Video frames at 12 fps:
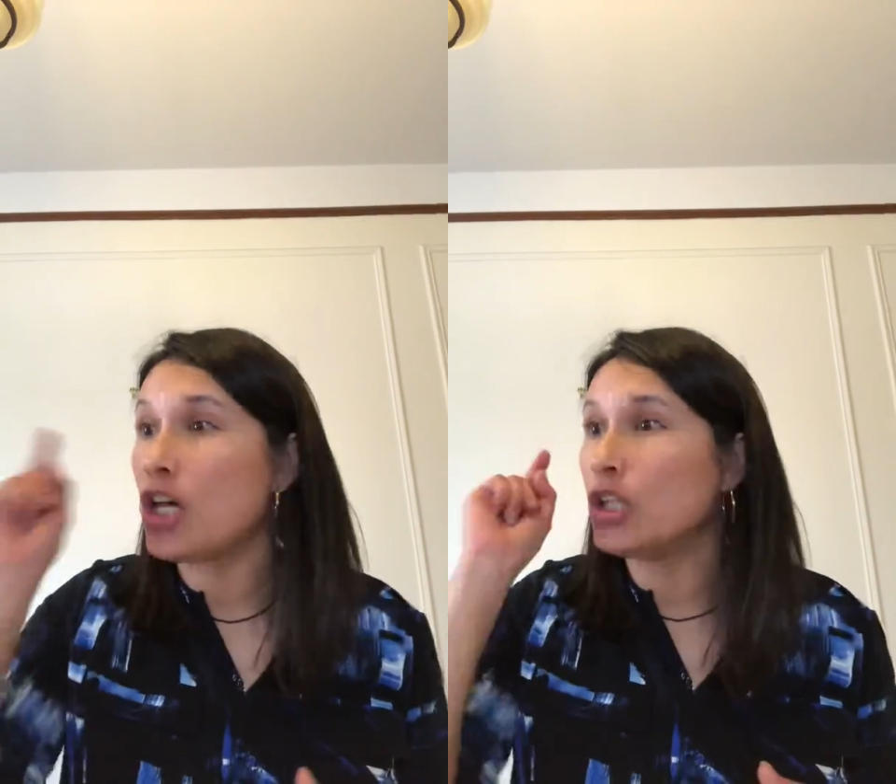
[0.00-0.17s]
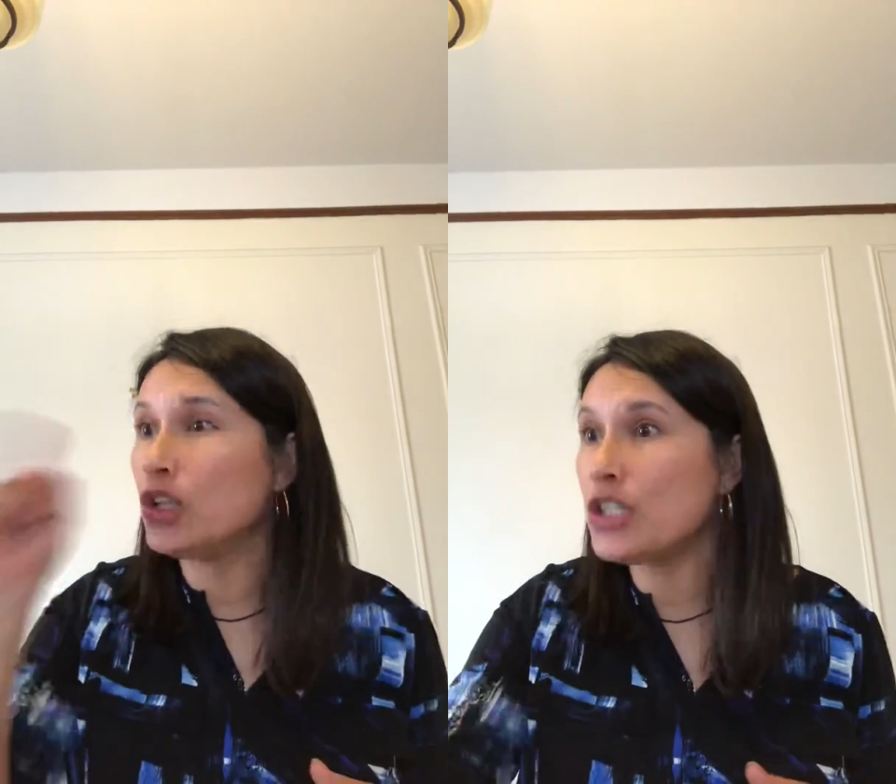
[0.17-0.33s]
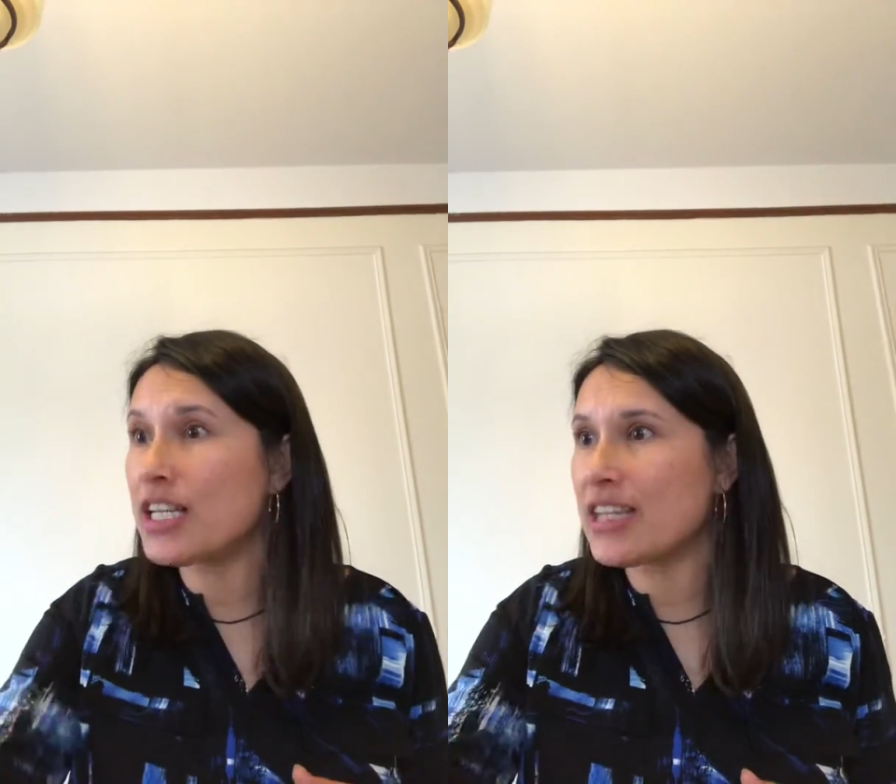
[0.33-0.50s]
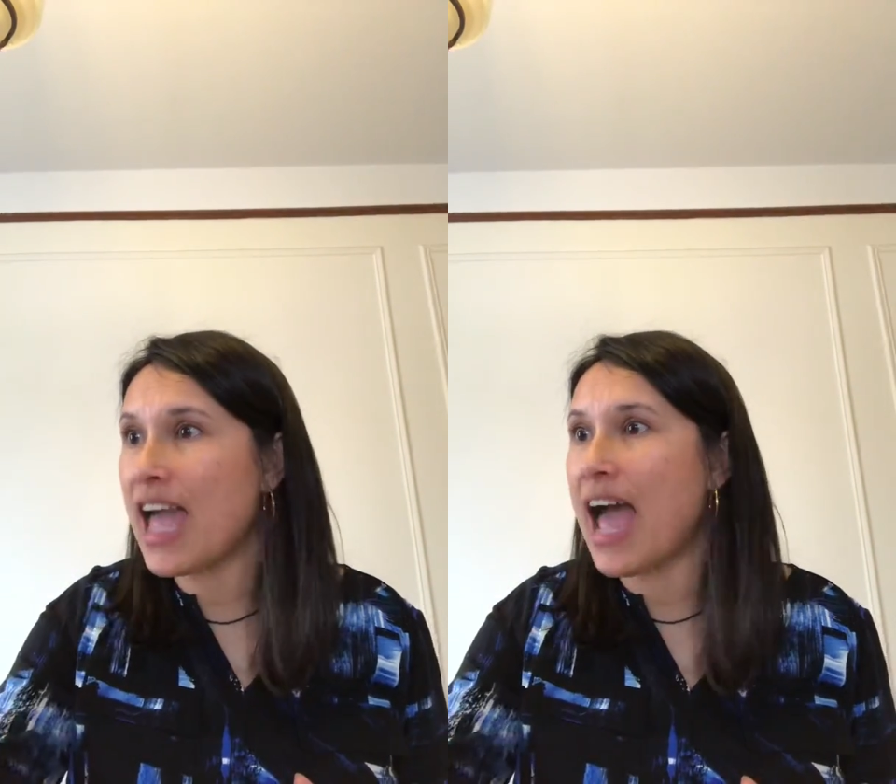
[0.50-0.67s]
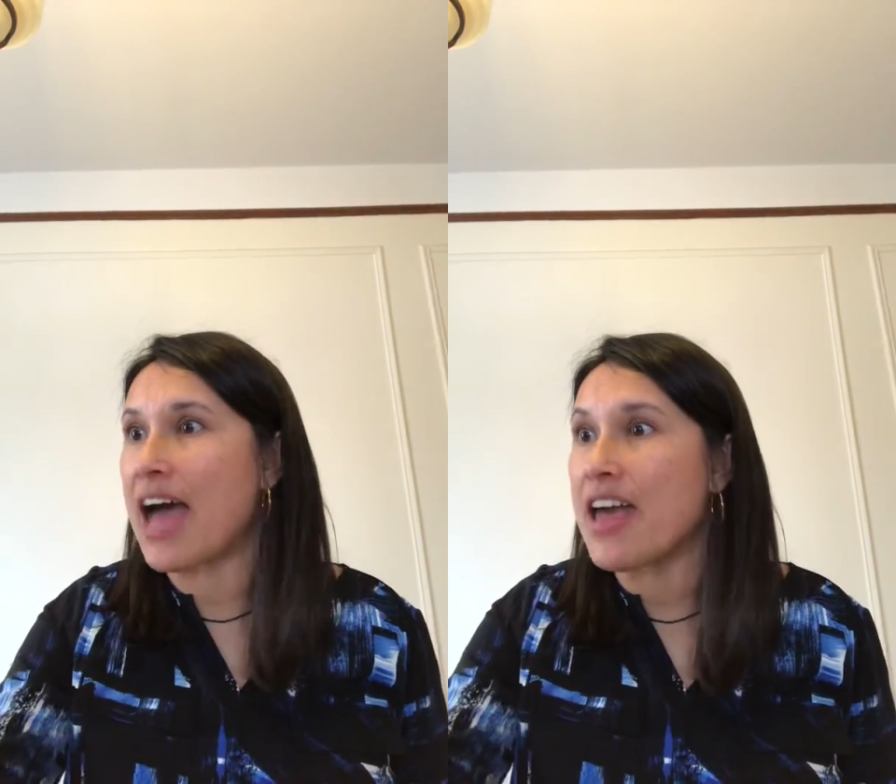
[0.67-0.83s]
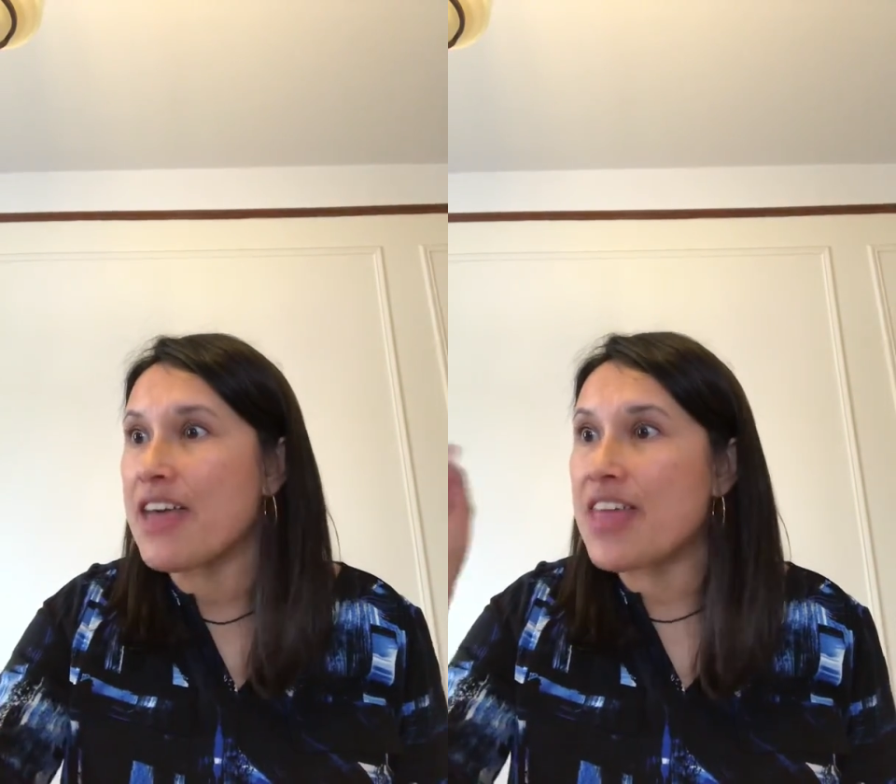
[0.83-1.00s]
Look at
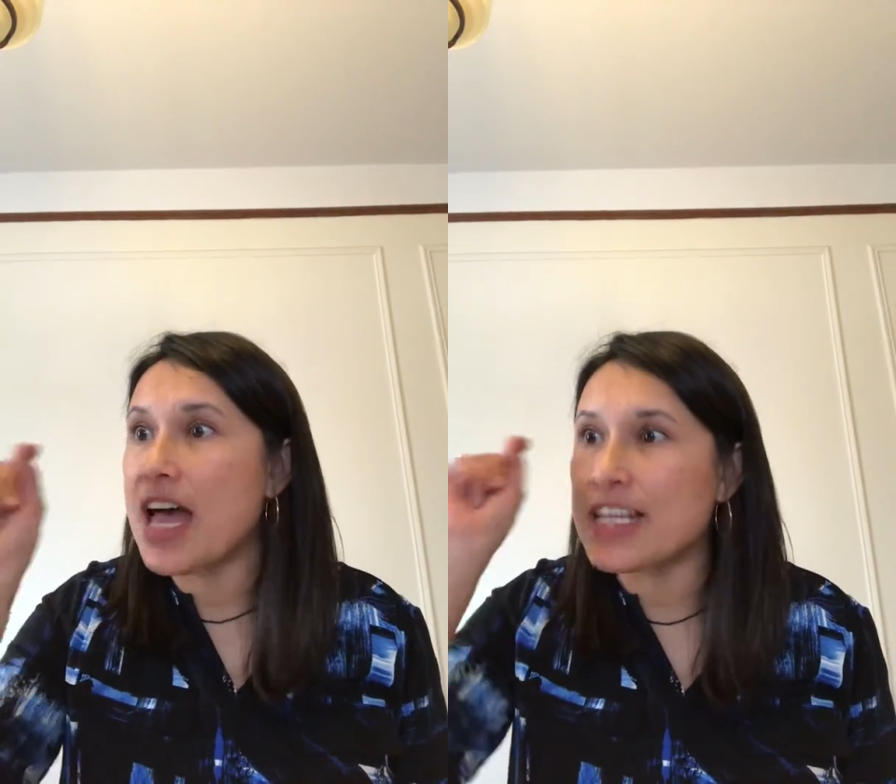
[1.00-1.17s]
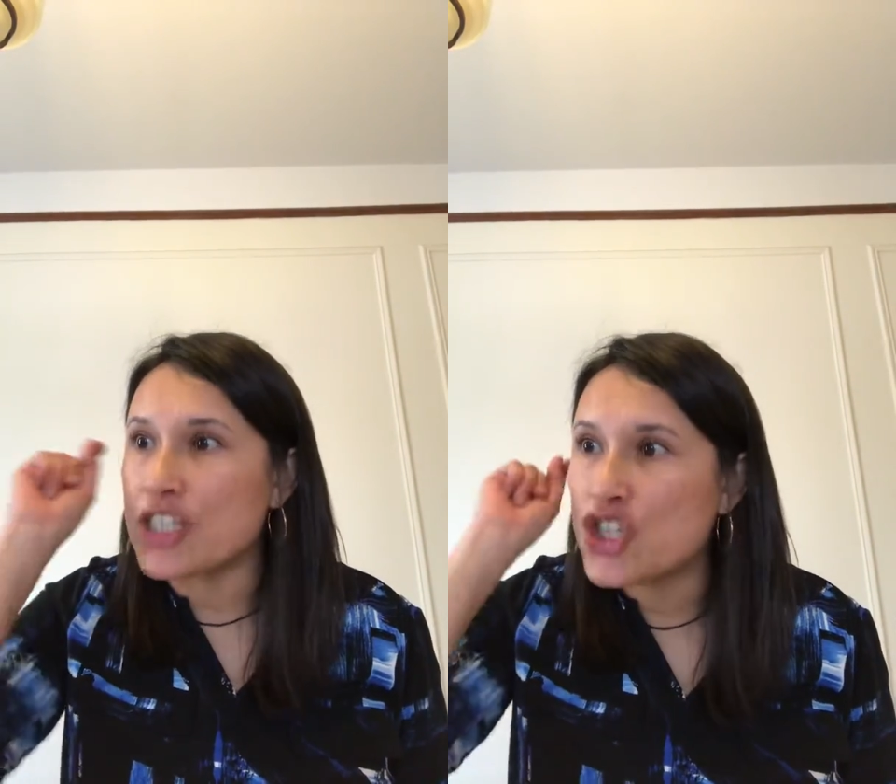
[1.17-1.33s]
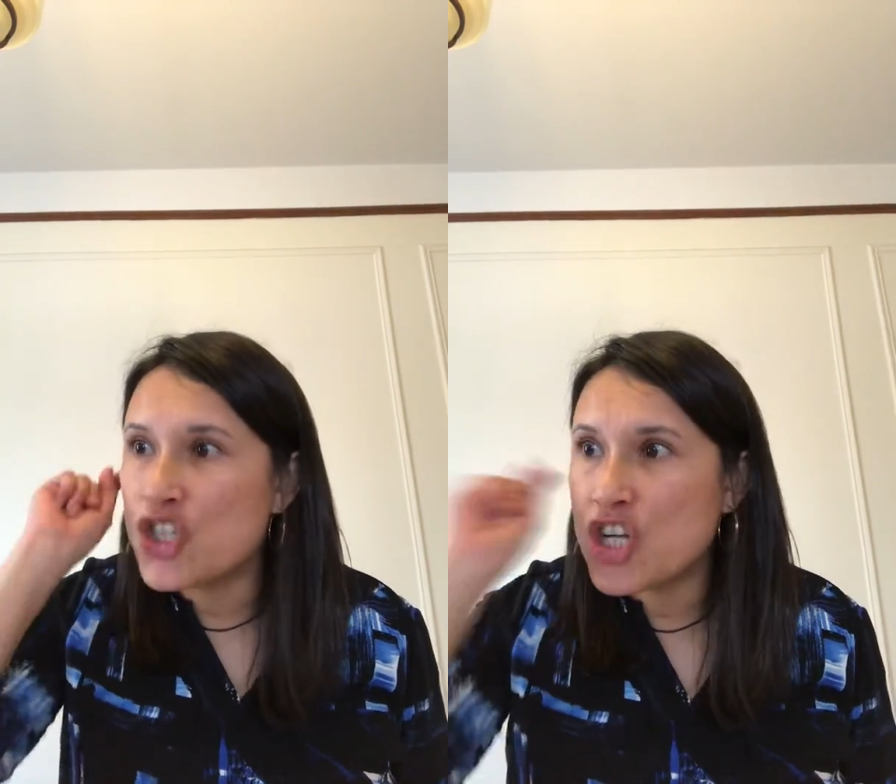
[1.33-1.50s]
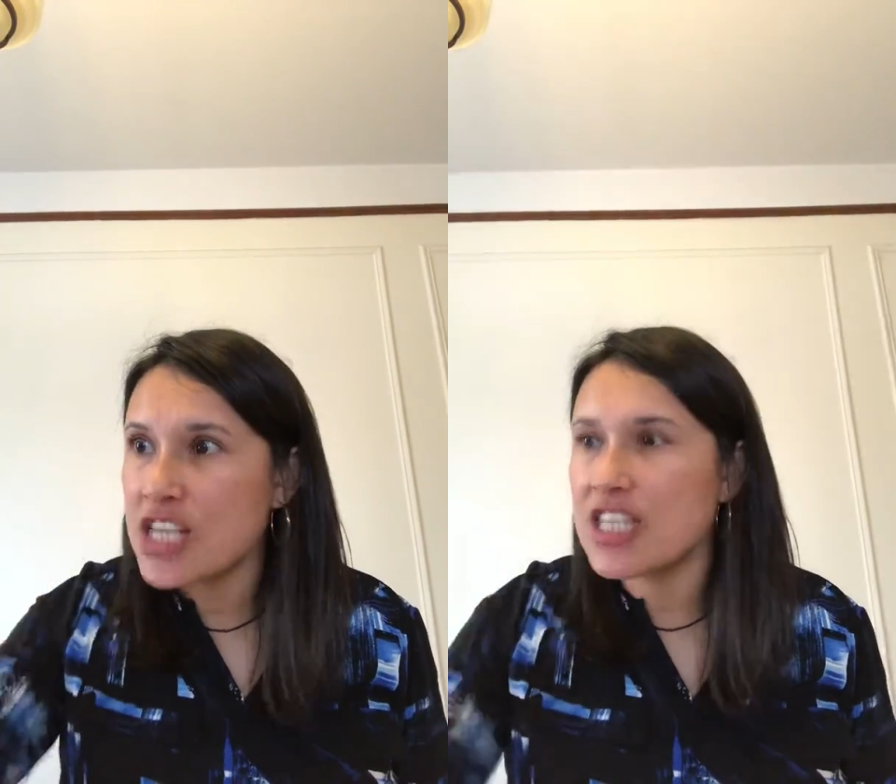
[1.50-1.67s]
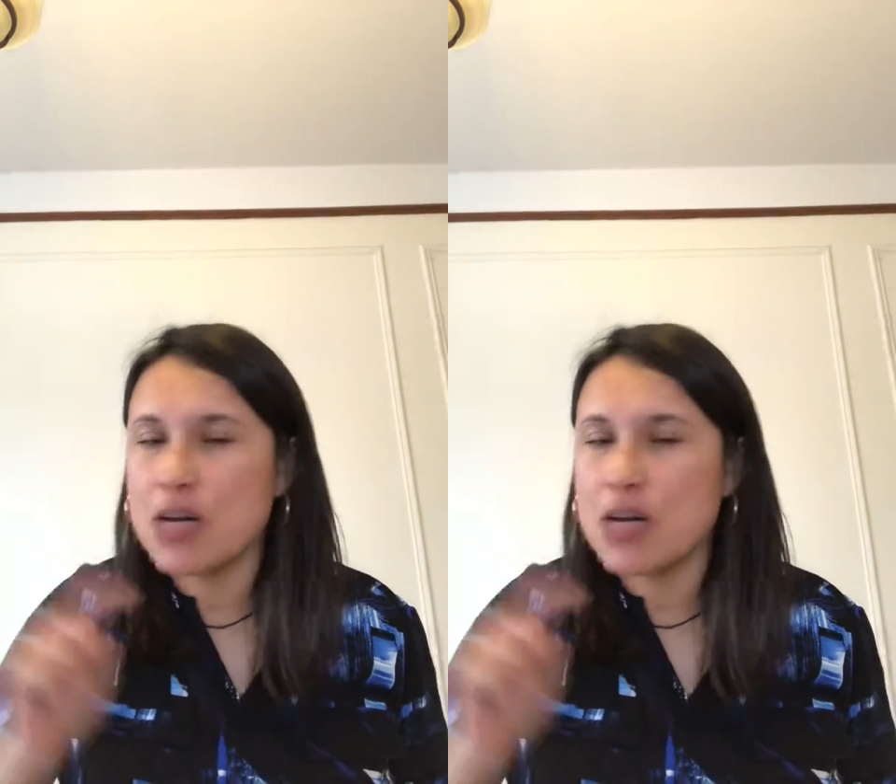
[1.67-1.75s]
that. That is just